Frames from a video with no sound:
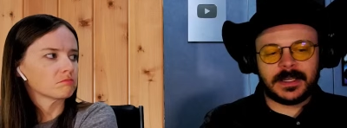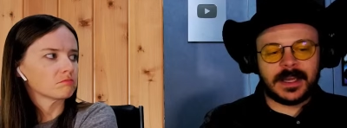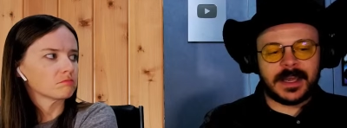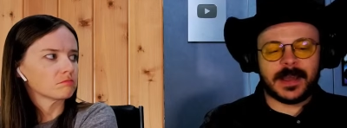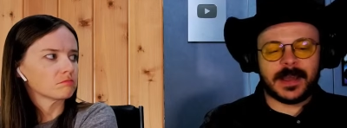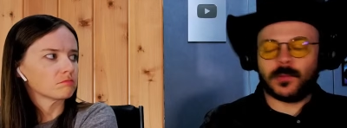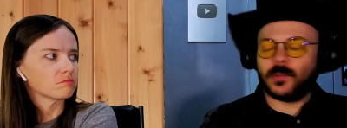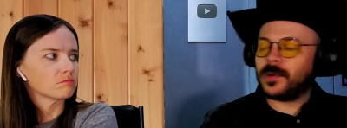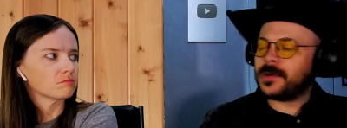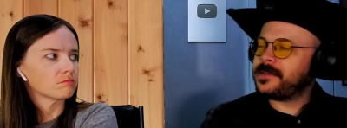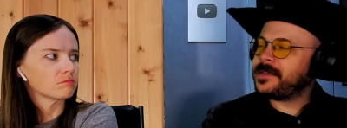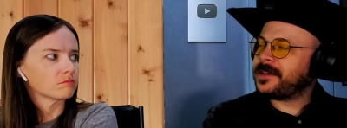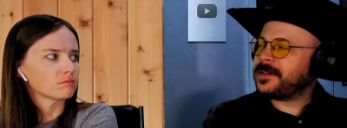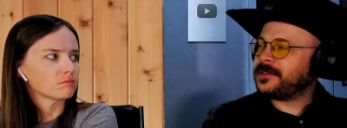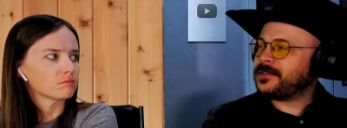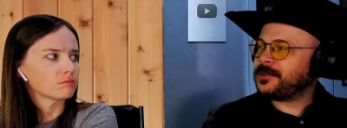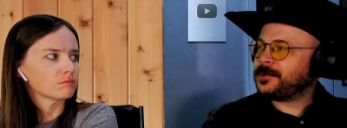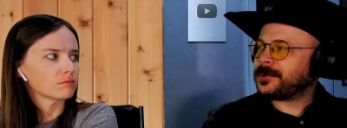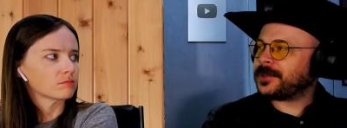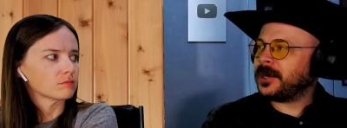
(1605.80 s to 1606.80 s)
Speaker 1: And what are they going to
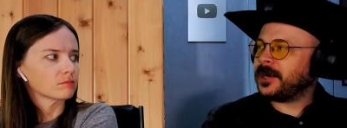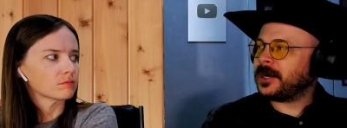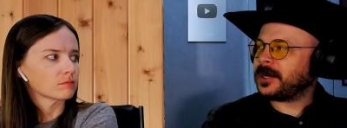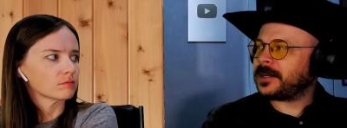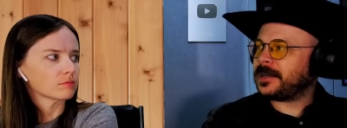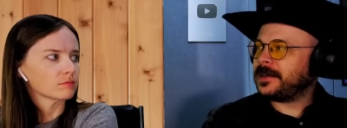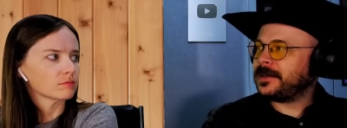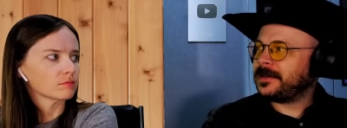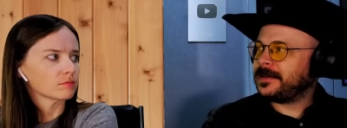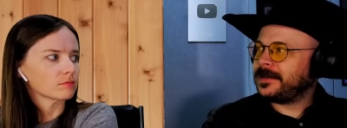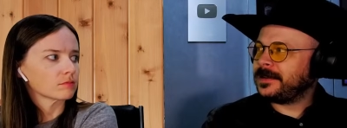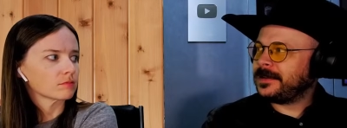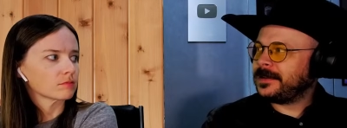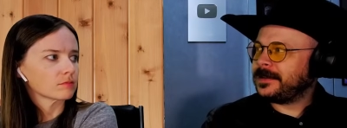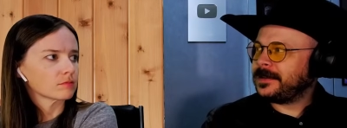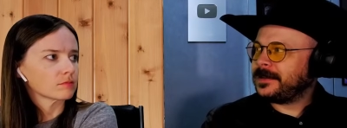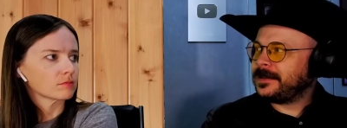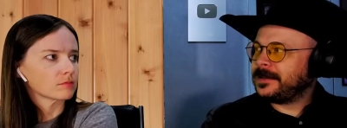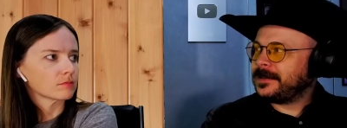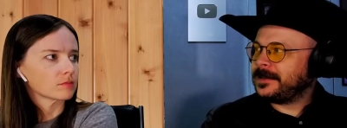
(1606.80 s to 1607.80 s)
do with Herc?
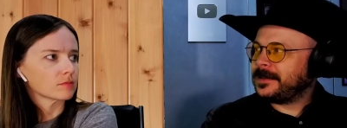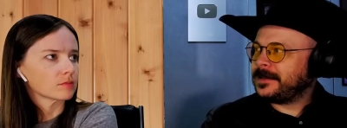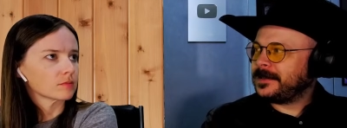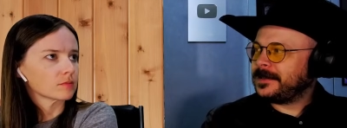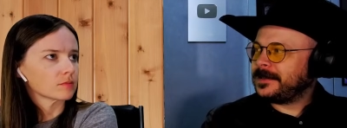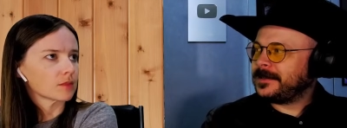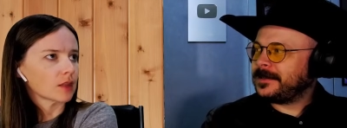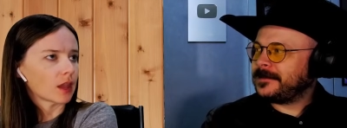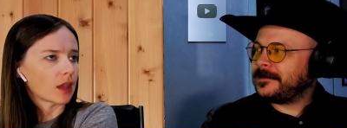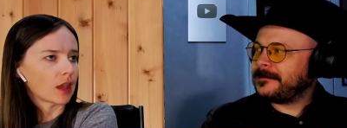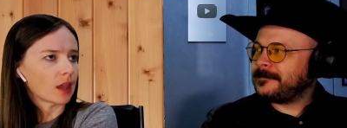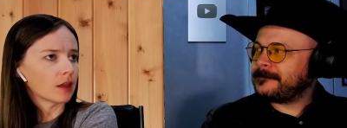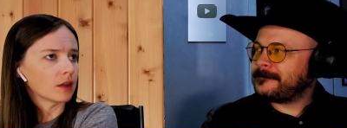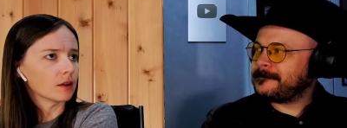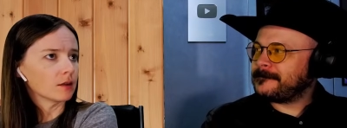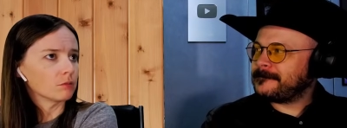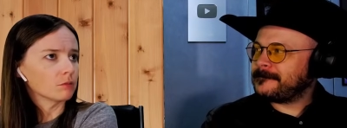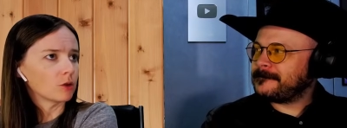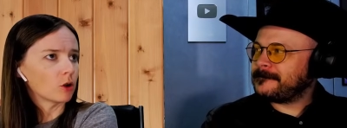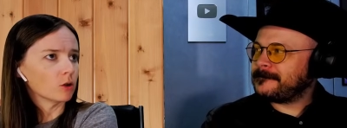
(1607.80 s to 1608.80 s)
Speaker 2: Can
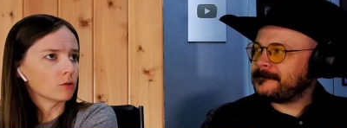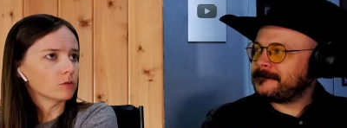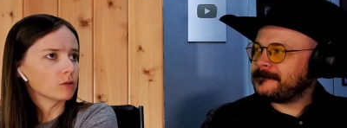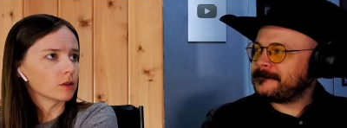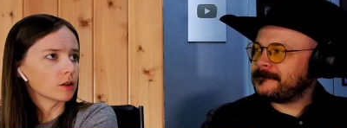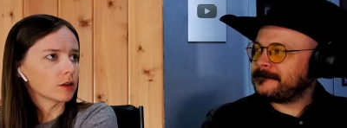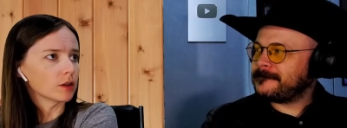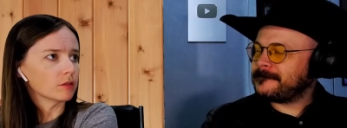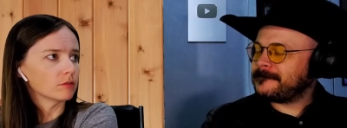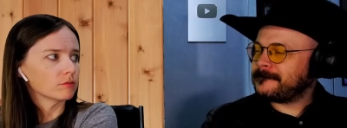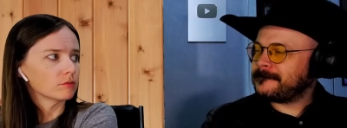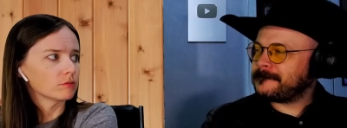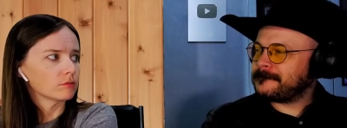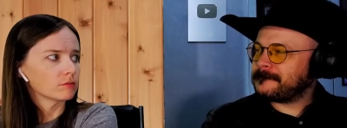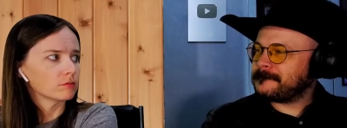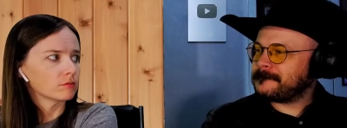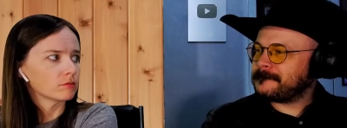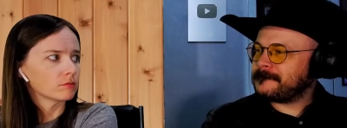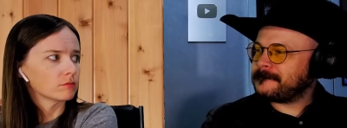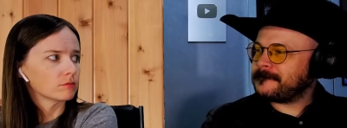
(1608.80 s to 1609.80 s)
him hopefully.
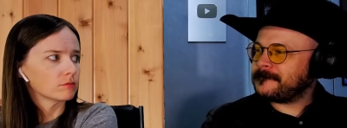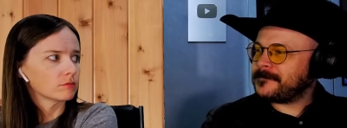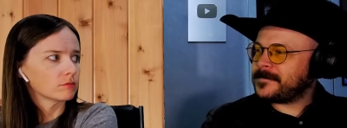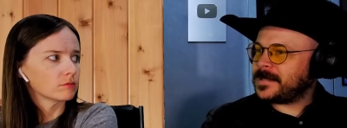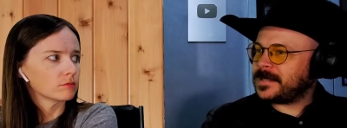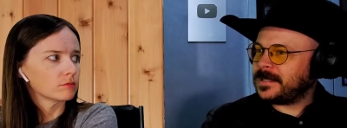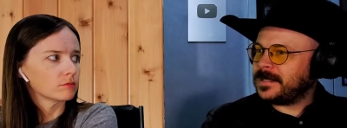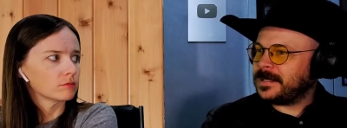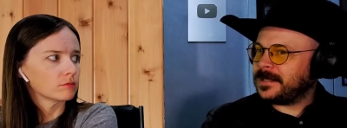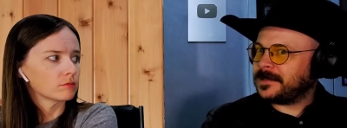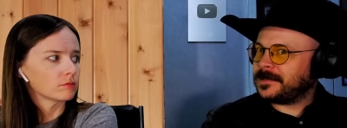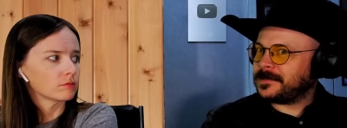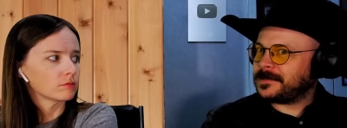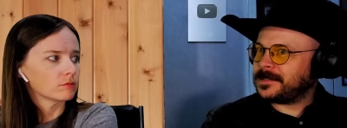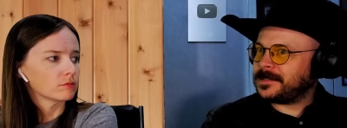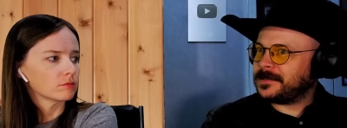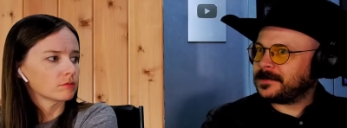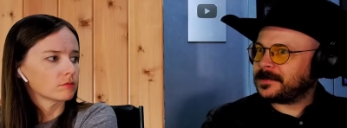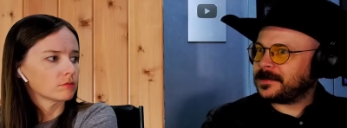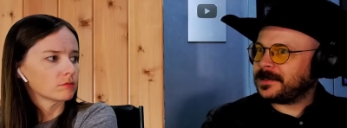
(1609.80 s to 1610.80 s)
Speaker 1: Yeah, they said
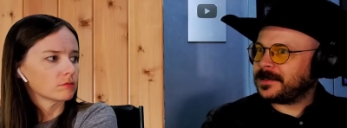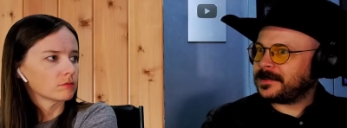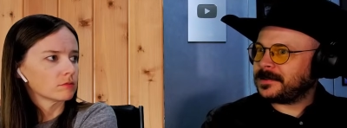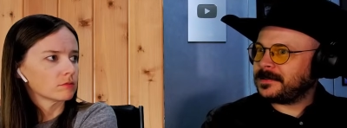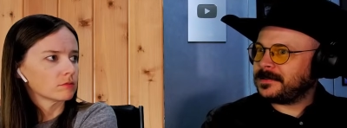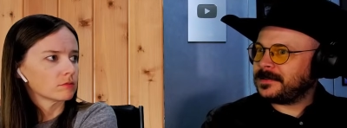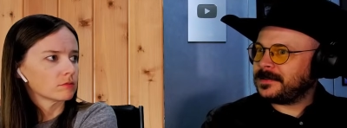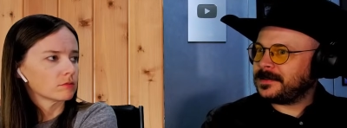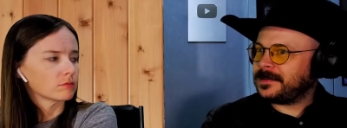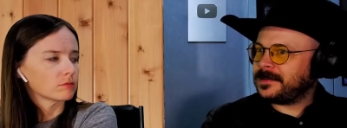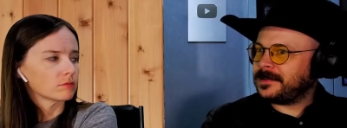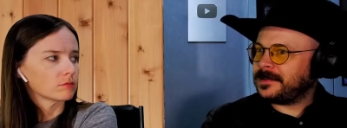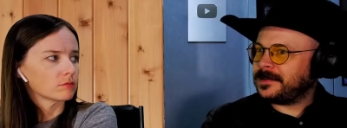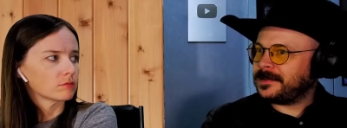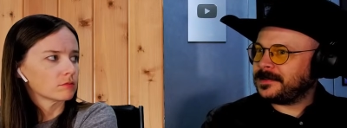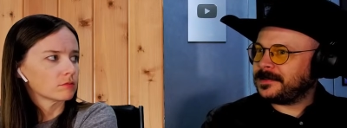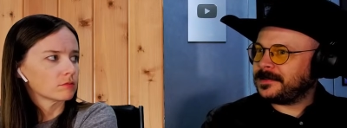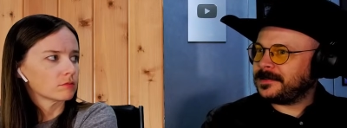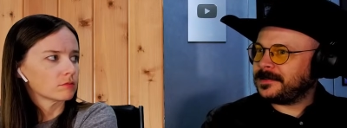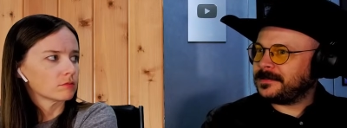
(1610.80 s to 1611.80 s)
they're going to
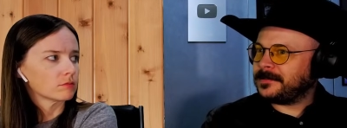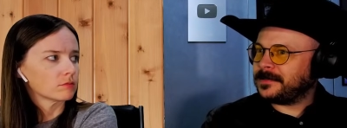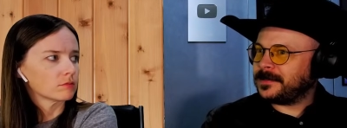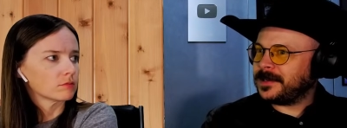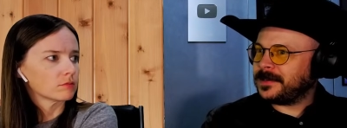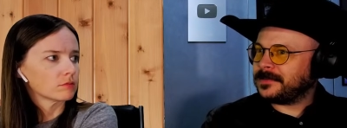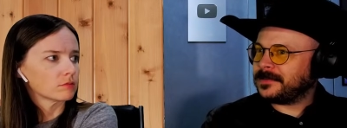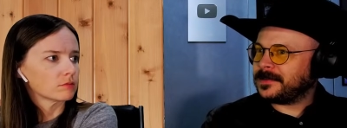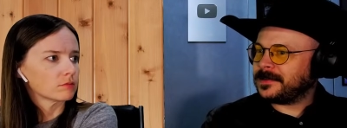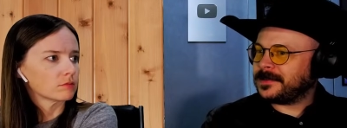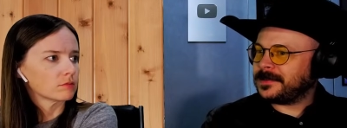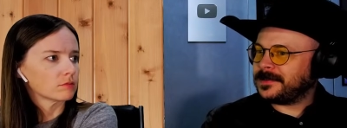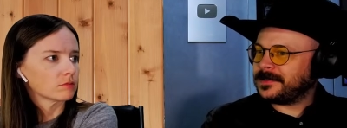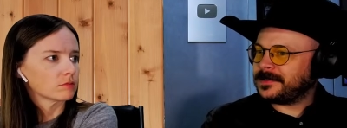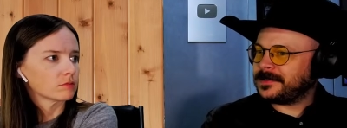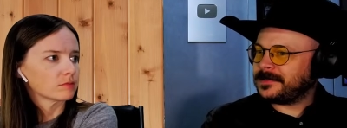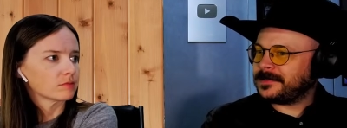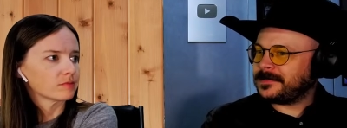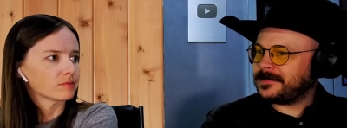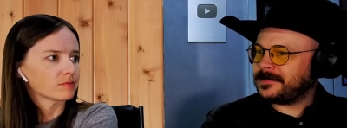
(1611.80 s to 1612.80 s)
whatever uh,
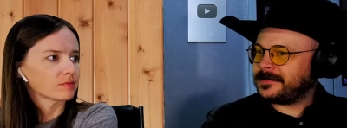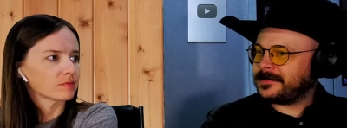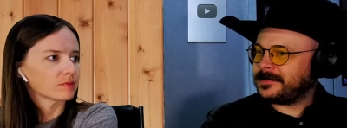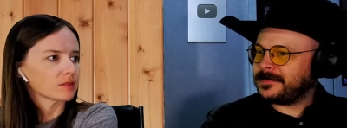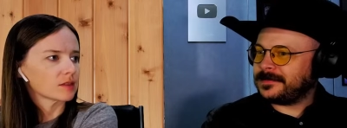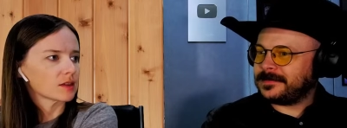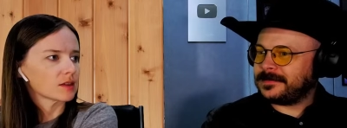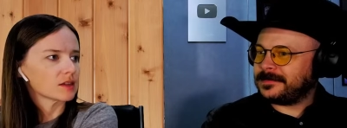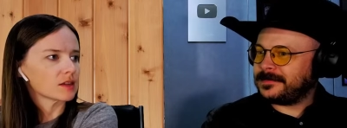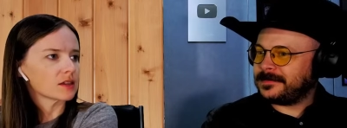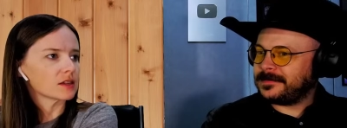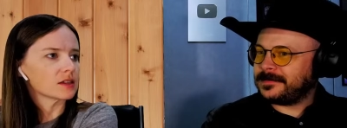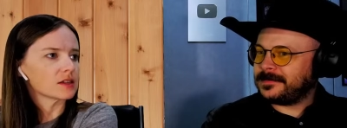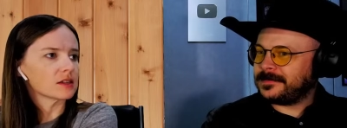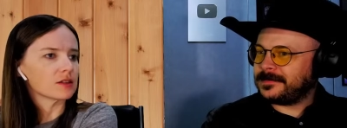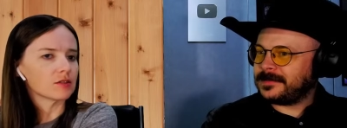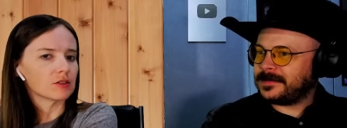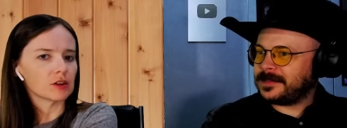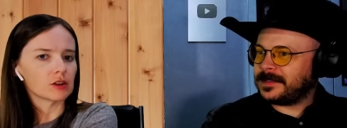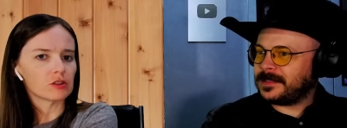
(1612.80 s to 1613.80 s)

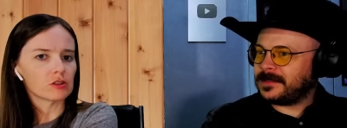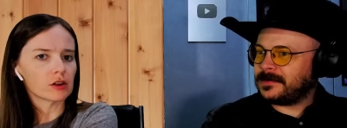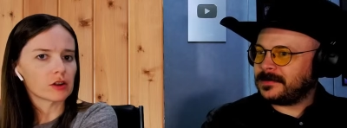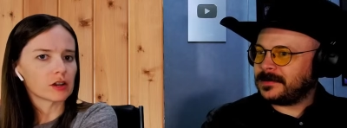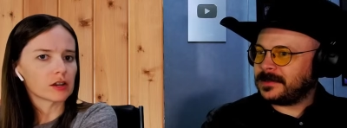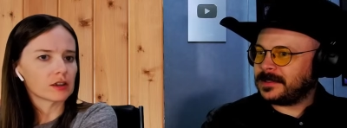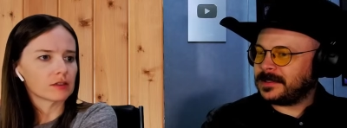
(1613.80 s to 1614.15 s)
Speaker 2: sensitivity training.